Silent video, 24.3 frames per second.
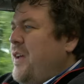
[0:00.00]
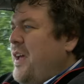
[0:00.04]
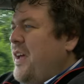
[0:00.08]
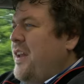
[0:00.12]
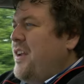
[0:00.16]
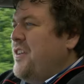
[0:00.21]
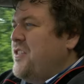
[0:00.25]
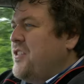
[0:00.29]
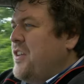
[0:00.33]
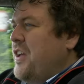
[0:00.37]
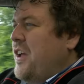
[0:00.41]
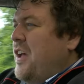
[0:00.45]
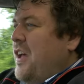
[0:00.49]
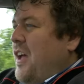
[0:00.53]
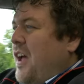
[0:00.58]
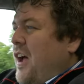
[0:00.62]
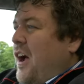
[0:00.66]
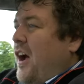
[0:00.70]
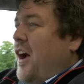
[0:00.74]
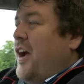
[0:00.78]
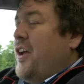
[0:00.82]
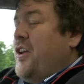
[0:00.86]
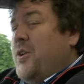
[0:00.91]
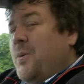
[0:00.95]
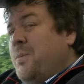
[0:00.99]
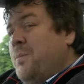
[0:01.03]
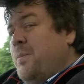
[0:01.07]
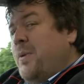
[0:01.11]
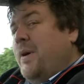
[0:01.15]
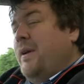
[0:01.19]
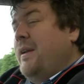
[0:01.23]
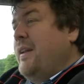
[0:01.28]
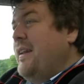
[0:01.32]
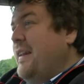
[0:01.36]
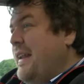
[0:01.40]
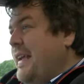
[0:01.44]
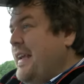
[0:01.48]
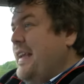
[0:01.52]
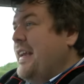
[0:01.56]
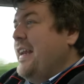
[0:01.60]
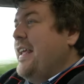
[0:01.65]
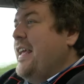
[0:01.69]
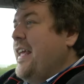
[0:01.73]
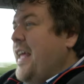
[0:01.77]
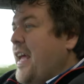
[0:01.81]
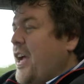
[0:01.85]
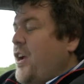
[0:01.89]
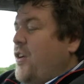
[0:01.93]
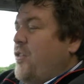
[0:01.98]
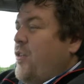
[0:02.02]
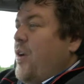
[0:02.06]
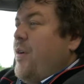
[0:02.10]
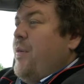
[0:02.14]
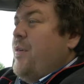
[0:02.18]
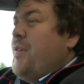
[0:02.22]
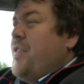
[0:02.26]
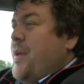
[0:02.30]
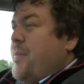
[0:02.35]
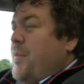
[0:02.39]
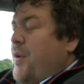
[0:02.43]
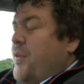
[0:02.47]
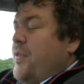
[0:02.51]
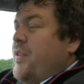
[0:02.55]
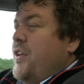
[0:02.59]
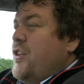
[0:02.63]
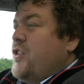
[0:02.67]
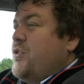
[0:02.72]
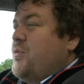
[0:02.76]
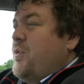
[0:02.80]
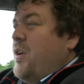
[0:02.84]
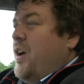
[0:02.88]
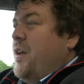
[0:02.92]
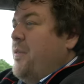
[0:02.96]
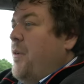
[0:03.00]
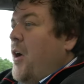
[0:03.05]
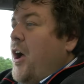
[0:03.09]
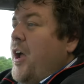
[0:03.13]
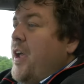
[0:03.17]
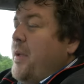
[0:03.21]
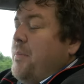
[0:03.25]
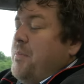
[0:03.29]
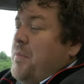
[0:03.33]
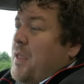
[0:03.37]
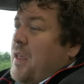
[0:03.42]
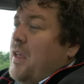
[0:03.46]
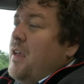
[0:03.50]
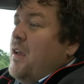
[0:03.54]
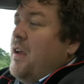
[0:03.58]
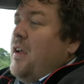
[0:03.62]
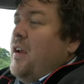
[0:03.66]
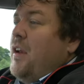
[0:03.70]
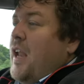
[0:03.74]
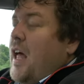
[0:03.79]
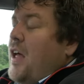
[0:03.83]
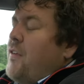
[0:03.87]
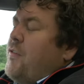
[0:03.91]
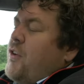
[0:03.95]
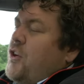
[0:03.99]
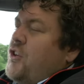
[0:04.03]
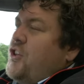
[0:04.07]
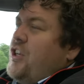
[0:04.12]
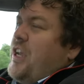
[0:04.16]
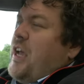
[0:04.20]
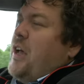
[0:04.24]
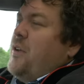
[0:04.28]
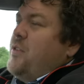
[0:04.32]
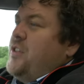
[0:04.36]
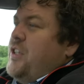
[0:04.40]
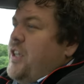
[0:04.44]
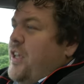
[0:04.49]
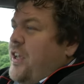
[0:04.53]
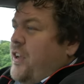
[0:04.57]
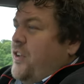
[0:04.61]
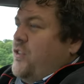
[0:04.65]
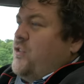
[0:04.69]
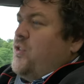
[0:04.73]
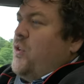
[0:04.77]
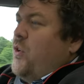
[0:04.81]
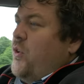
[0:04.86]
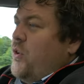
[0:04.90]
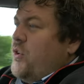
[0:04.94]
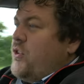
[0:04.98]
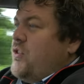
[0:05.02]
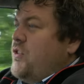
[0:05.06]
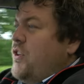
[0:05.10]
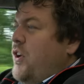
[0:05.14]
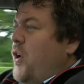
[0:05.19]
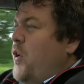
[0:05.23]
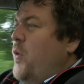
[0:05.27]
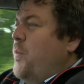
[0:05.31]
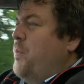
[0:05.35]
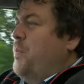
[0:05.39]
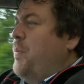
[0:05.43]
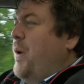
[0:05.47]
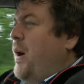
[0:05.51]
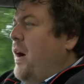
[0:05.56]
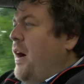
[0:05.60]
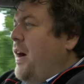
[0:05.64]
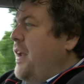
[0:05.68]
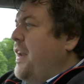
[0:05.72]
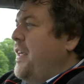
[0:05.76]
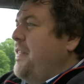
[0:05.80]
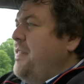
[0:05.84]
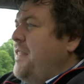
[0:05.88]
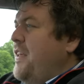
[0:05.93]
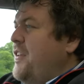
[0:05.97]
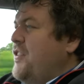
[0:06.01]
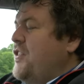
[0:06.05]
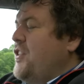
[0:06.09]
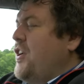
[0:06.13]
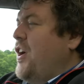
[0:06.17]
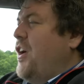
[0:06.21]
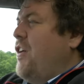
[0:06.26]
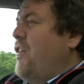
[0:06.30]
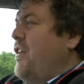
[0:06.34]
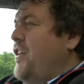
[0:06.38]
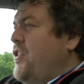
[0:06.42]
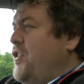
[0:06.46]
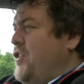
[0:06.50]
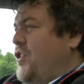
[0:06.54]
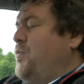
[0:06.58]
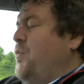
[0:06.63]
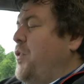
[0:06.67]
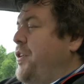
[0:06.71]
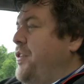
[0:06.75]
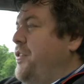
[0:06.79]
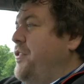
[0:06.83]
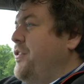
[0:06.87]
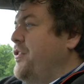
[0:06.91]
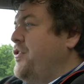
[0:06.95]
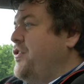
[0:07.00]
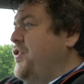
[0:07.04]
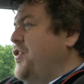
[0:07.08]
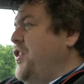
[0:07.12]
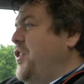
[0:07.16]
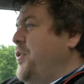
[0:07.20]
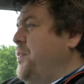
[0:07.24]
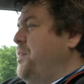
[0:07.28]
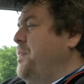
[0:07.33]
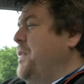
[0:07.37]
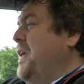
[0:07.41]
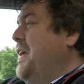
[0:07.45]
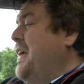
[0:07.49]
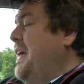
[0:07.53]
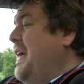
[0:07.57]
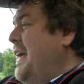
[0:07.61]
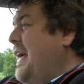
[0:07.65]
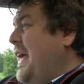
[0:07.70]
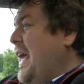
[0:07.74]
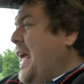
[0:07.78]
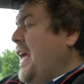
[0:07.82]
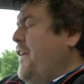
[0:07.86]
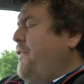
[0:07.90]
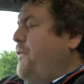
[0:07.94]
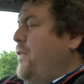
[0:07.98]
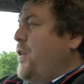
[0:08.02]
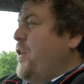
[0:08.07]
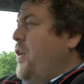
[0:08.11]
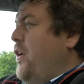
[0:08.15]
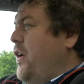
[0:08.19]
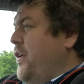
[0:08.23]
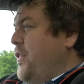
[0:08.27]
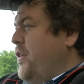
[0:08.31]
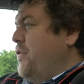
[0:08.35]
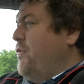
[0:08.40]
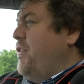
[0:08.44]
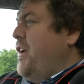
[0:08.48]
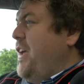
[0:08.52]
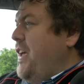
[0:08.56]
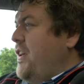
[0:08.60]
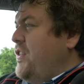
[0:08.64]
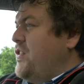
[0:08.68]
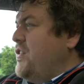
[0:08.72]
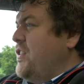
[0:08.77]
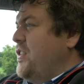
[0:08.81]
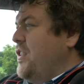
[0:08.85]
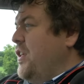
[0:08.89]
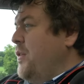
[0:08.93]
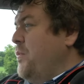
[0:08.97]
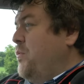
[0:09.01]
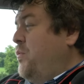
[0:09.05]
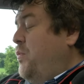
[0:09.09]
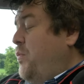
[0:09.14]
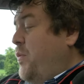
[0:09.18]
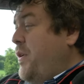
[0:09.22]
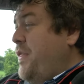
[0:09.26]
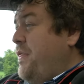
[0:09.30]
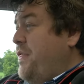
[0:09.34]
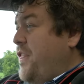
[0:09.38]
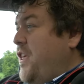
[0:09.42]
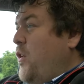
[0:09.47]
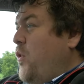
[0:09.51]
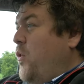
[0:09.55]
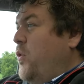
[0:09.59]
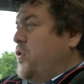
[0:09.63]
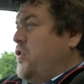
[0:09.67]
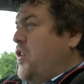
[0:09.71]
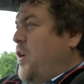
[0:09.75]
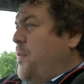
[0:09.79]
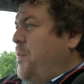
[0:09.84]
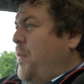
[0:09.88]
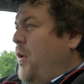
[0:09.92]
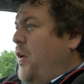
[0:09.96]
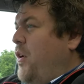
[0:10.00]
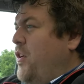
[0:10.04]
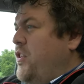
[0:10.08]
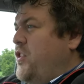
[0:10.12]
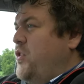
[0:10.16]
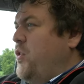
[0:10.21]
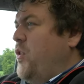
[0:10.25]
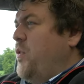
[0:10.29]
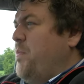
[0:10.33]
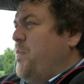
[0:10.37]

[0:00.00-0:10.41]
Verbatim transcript: fairness, I completely agree with him on this one. I love a shouty exhaust note, but in this car it just wouldn't suit. If for no other reason than with the auto box, it